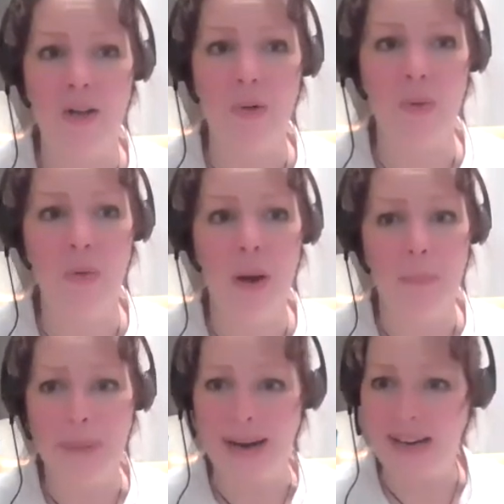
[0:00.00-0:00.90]
you
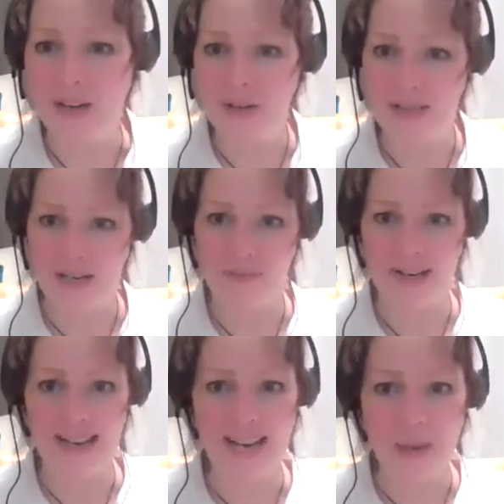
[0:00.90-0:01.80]
buying your stuff
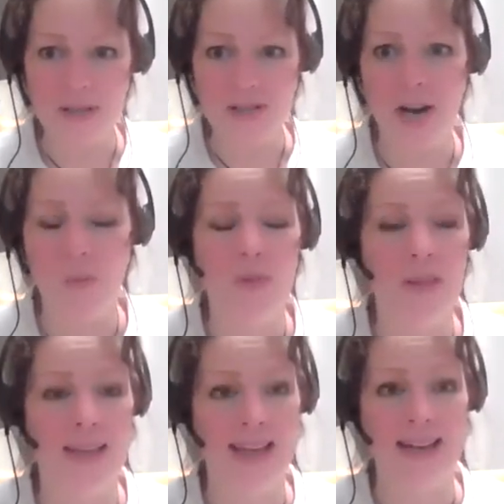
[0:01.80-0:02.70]
at Amazon with,
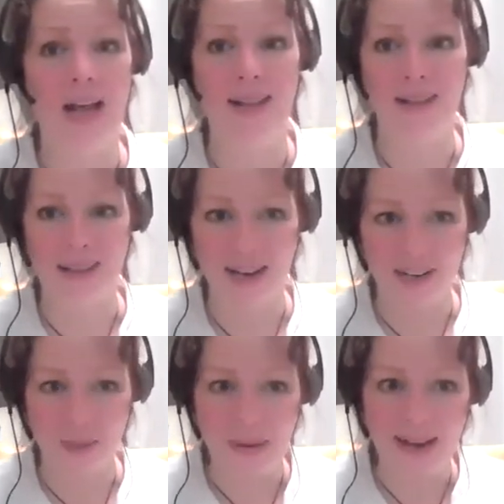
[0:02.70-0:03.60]
again, a
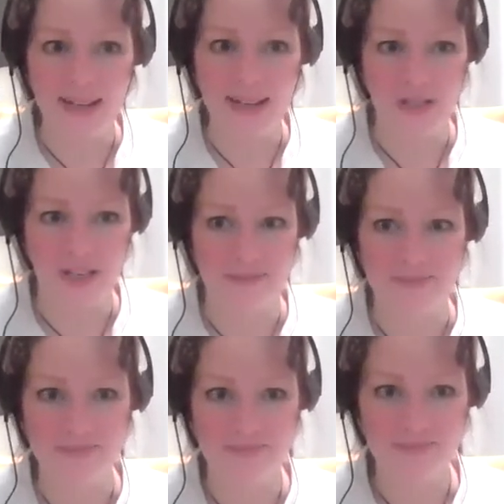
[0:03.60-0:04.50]
lot of packaging?
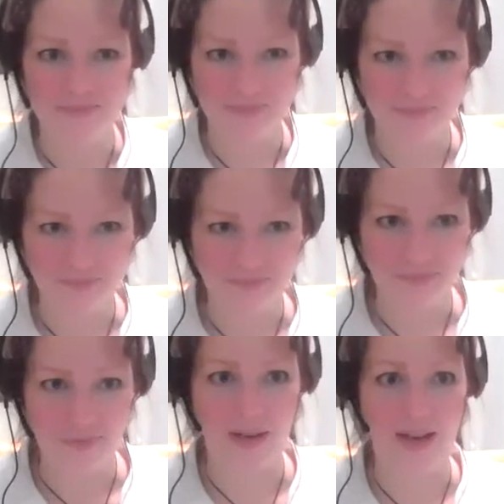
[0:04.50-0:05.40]

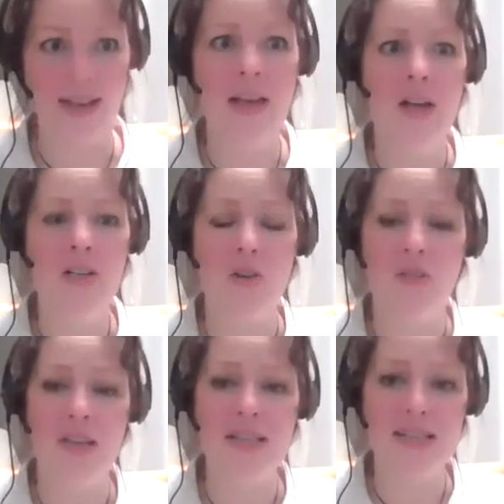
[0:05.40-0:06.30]
Okay, so
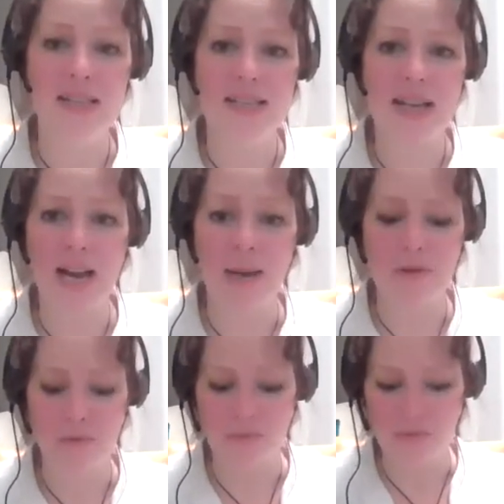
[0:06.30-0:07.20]
this is a time
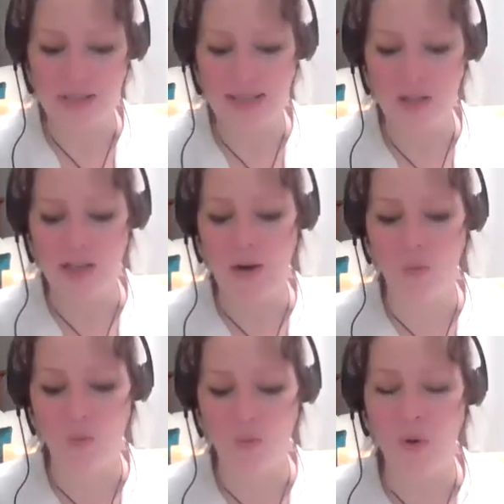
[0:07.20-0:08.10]
to really look at
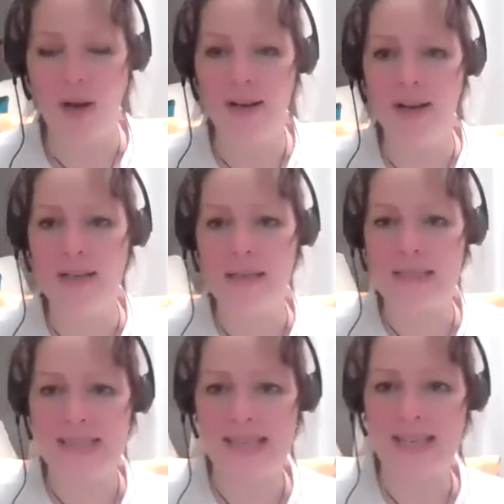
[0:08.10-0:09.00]
what
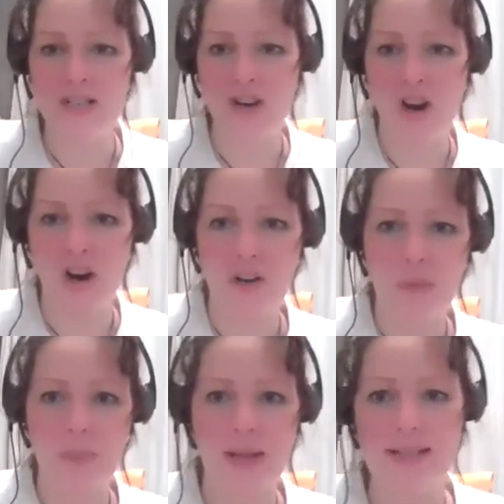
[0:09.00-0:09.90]
seeds are you
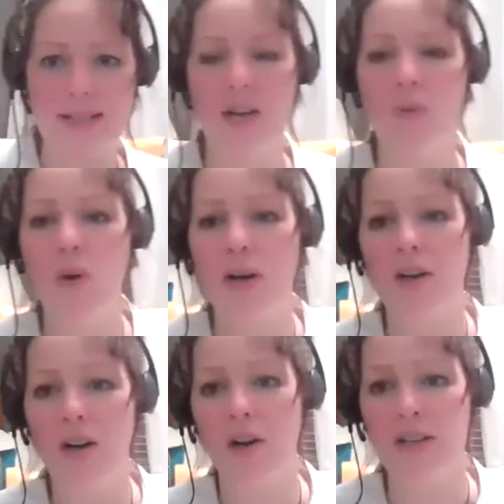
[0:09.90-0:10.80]
planting and what
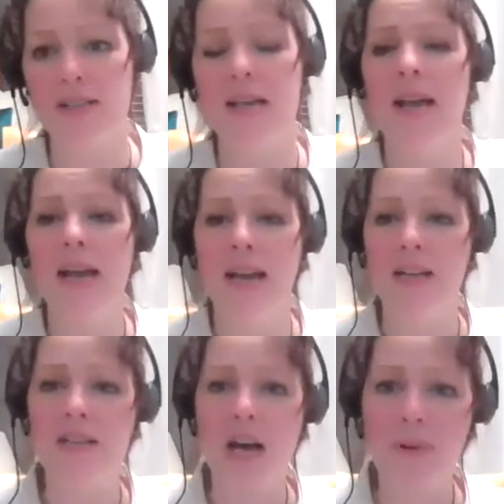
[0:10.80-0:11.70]
gardens. And on
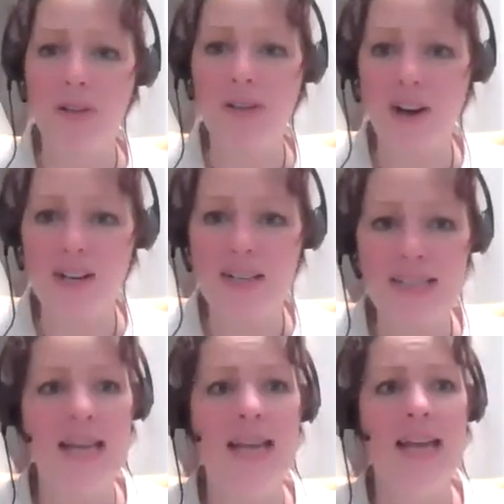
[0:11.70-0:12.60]
top of the gardens,
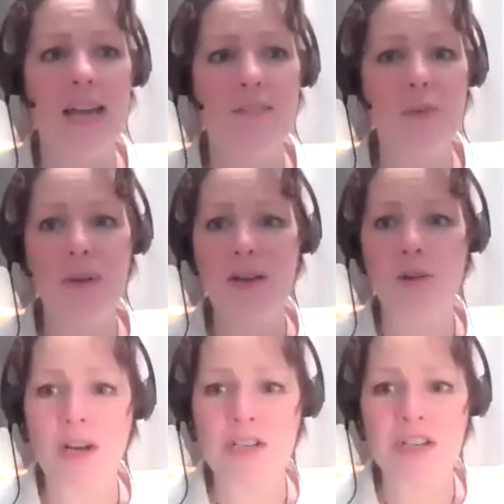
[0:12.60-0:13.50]
if you've been
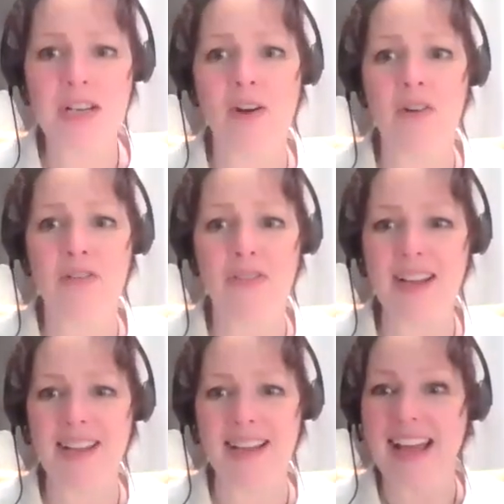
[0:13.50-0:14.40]
questioning or
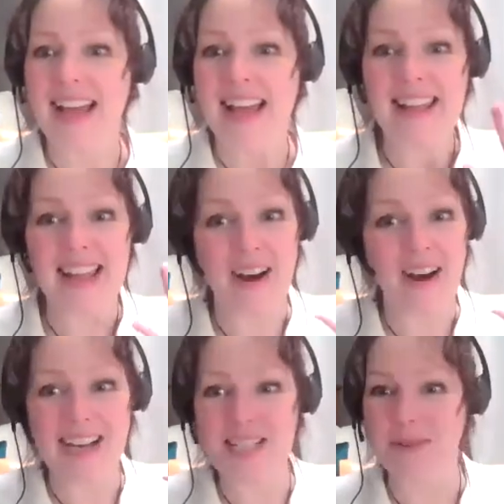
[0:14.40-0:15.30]
feeling, now
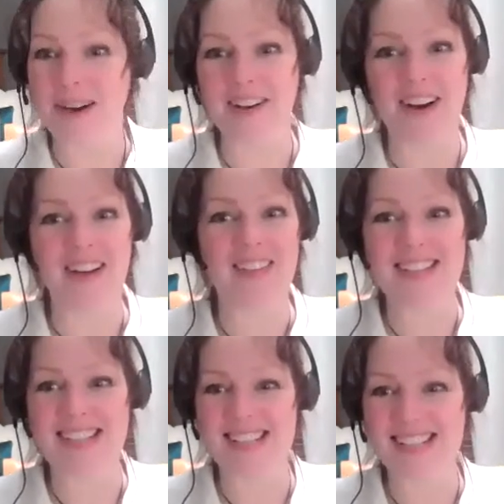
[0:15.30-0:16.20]
I swear to God,
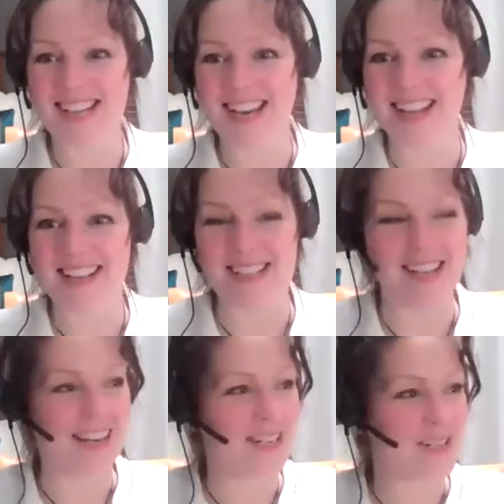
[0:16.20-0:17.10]
this is insane. This
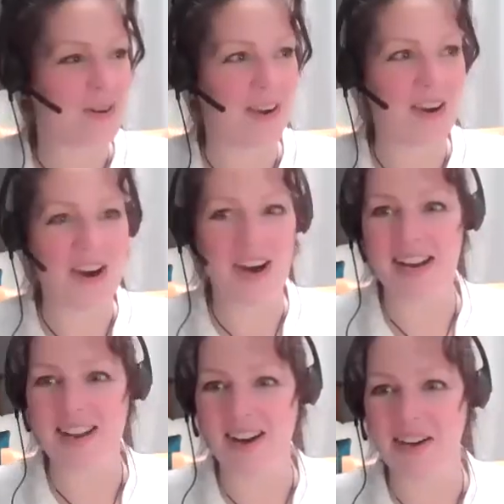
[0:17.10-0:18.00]
light is going on
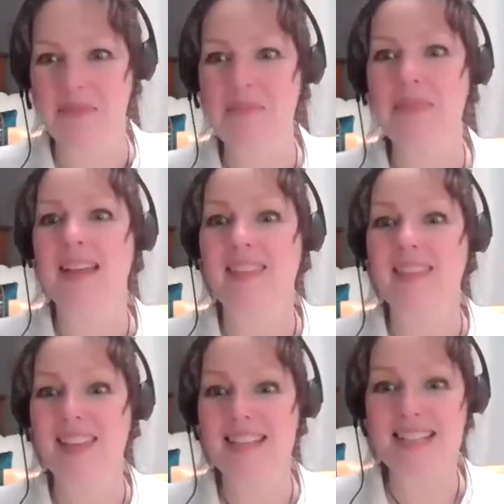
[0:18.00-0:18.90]
and off.
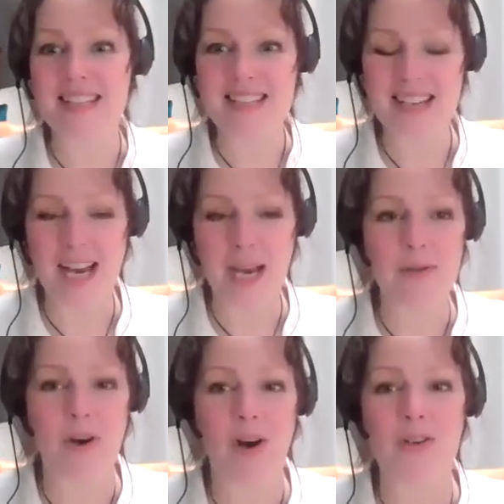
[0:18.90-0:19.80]
This is a time
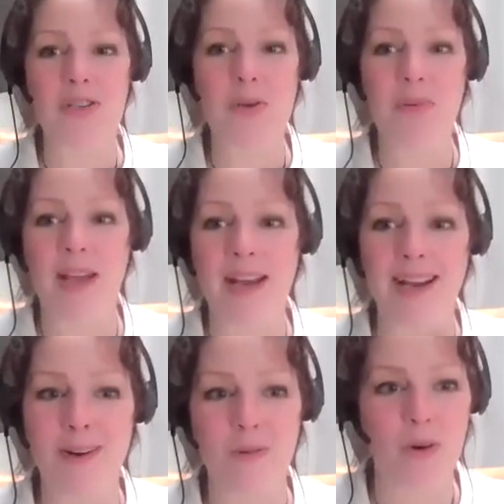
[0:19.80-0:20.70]
to also plant
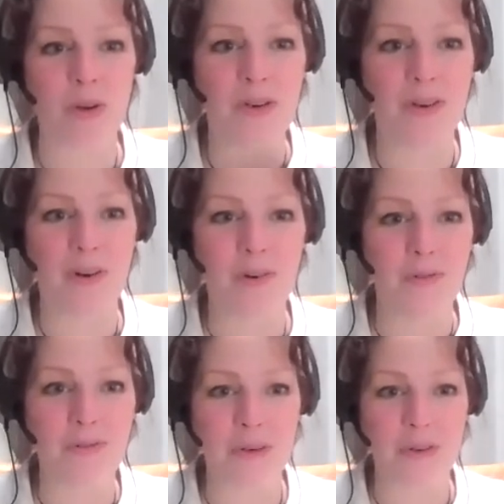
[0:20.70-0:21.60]
and grow your own
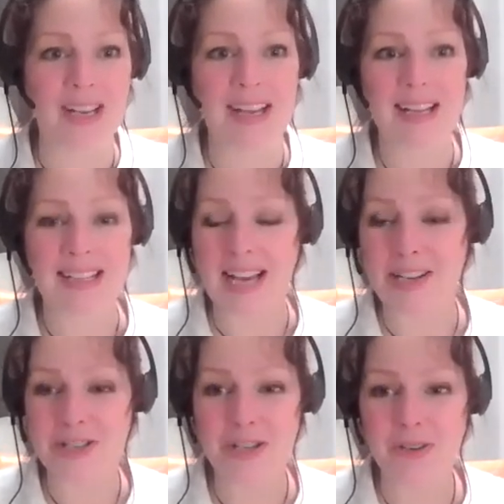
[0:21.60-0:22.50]
food.
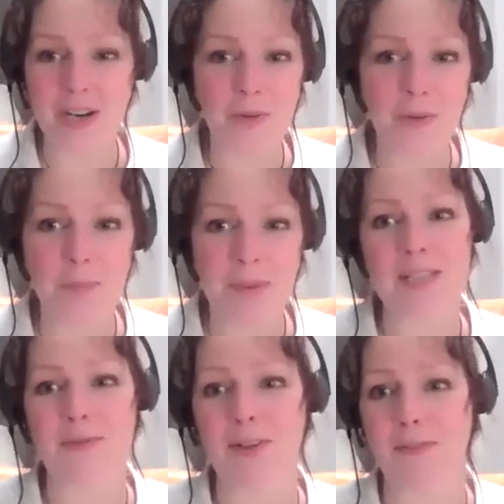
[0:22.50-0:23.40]
Last year, I grew
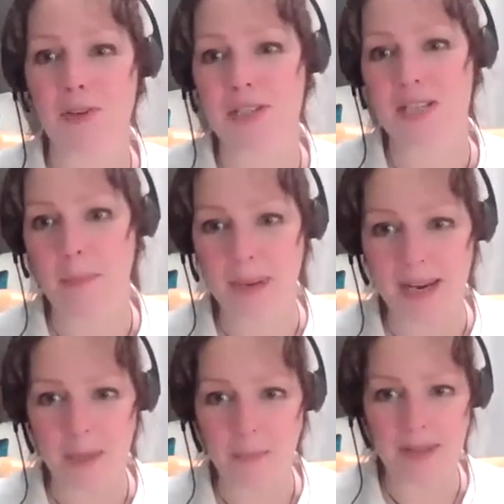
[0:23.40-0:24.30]
beets for the first time
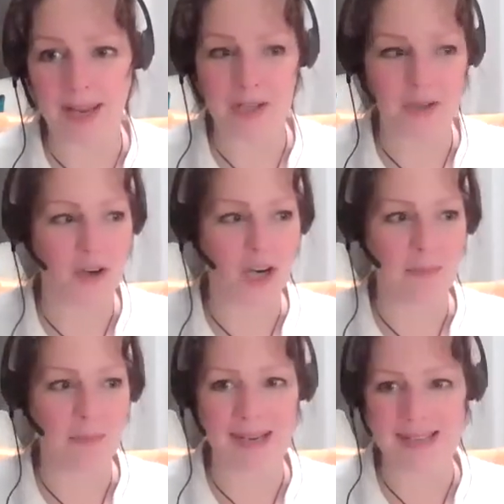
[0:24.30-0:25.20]
in a planter
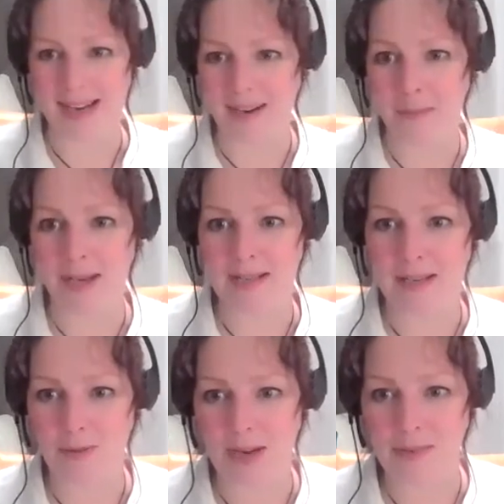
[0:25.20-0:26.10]
on my deck because I
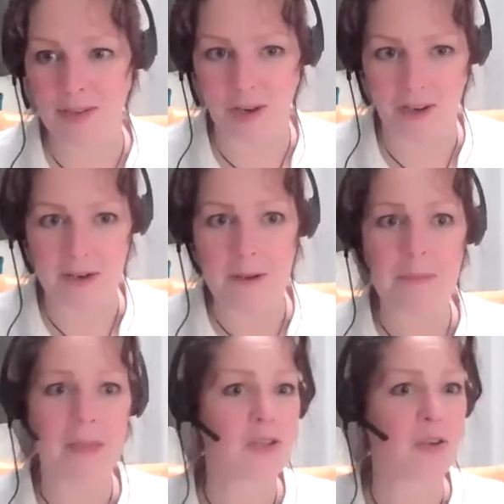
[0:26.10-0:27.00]
don't have a yard.
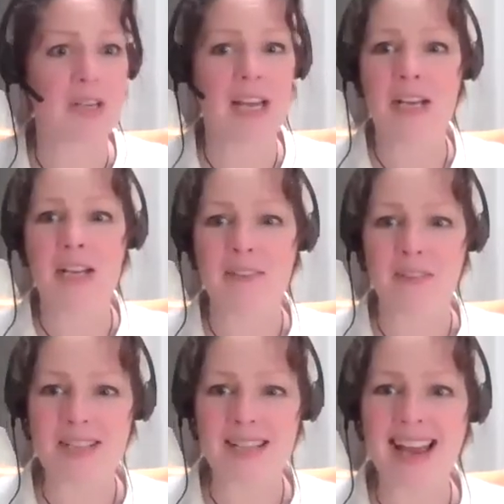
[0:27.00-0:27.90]
So if
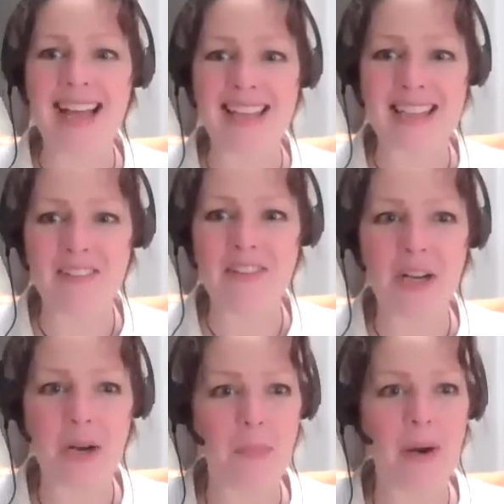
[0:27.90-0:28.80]
you say I live in
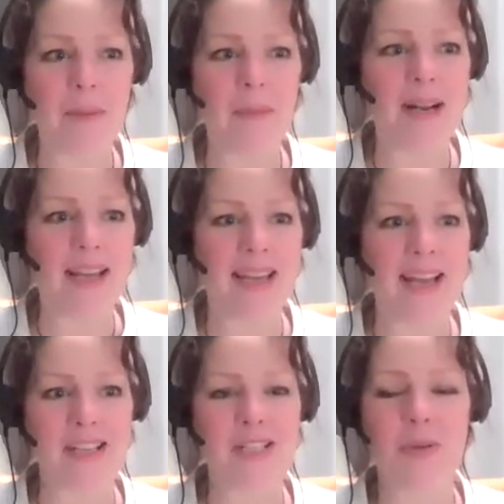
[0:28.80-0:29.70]
an apartment, I
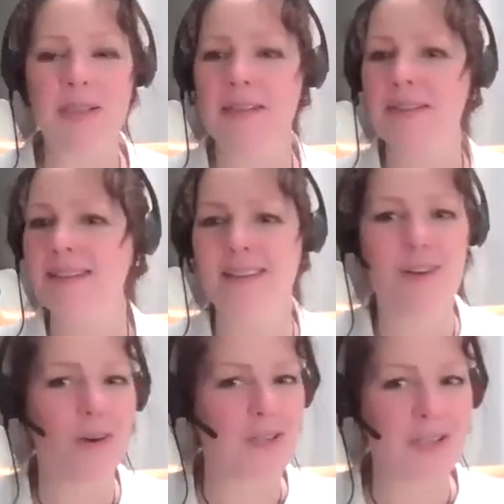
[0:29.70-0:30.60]
can't do it,
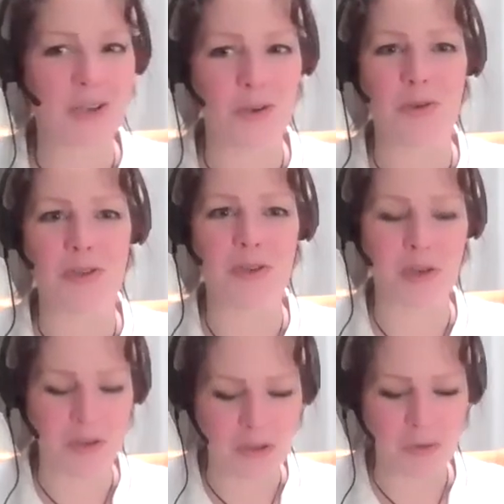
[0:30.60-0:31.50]
no excuse, because you
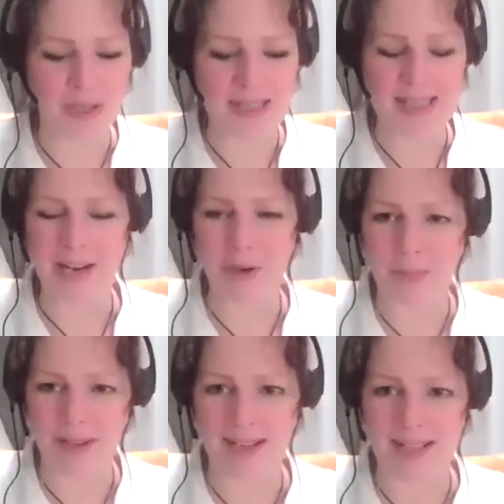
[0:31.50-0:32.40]
can do container
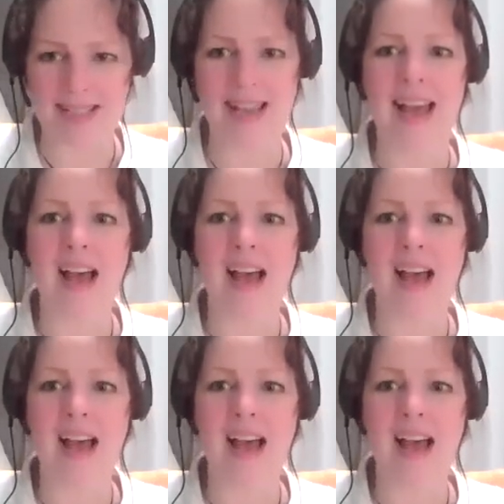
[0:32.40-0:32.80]
plants